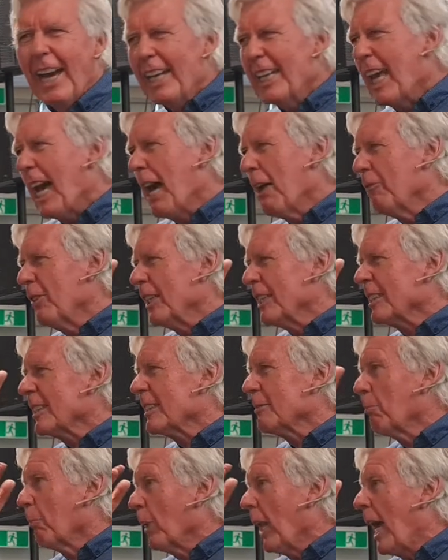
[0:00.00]
And you have this
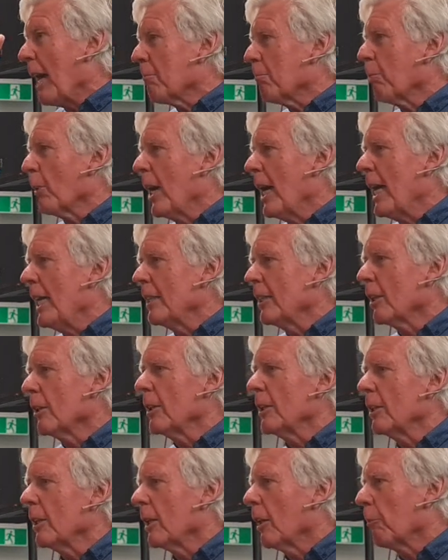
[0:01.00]
black brain.
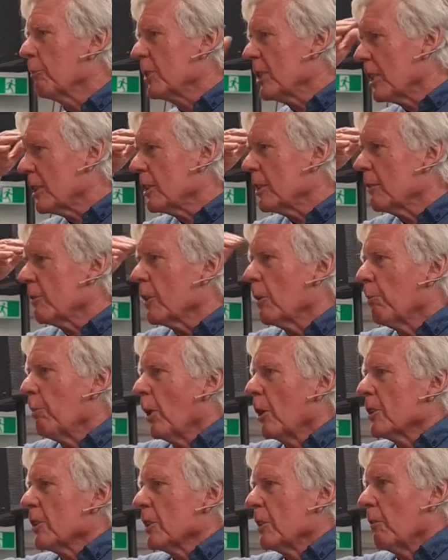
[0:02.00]
You're obsessive
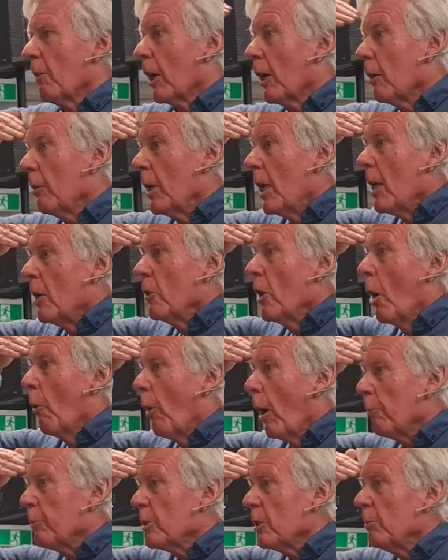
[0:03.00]
compulsive.
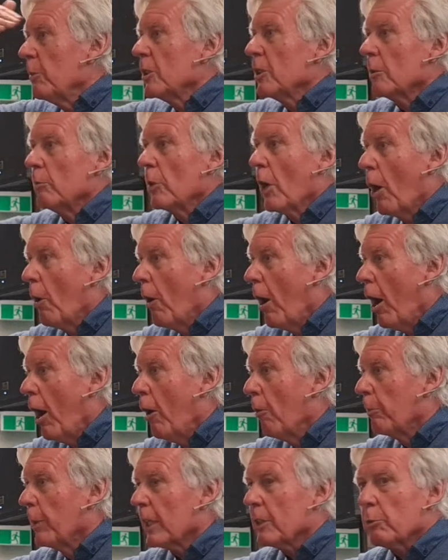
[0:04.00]
No optimism, no
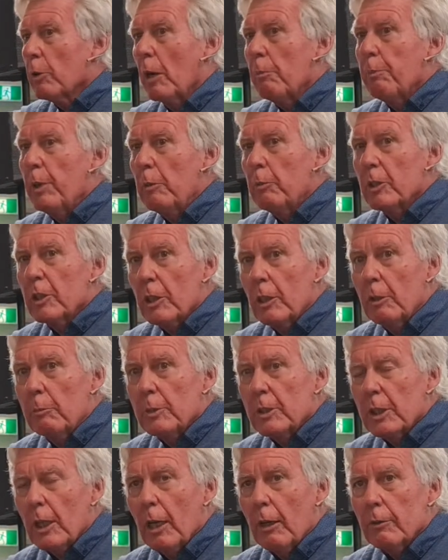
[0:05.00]
hope. That's why people kill
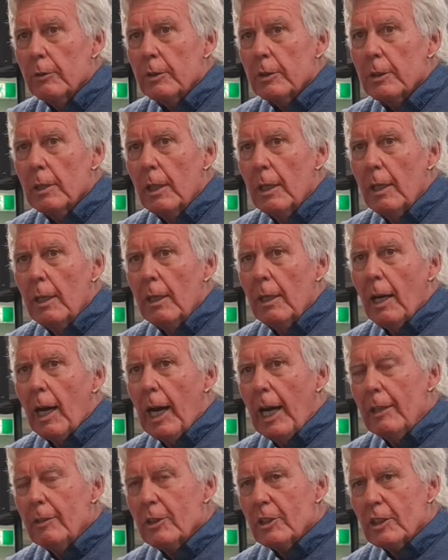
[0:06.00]
themselves.
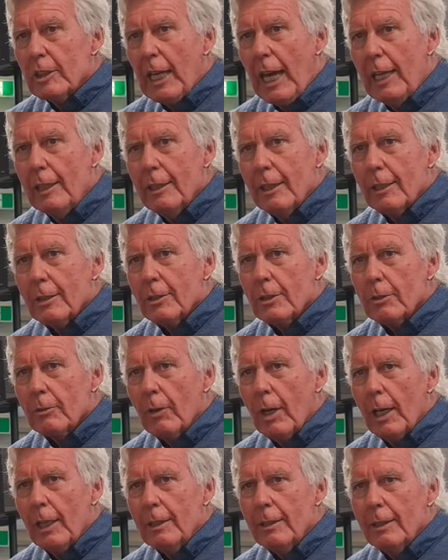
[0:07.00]
I understand this,
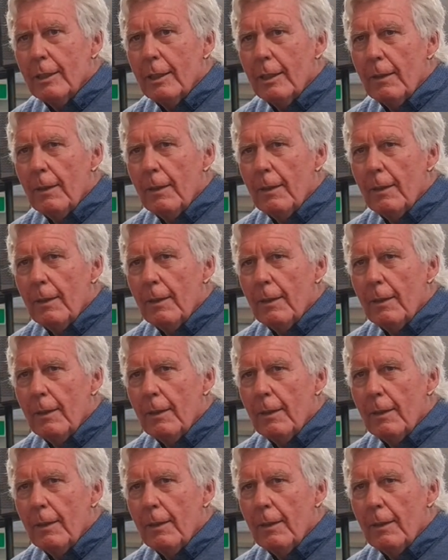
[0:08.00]
right?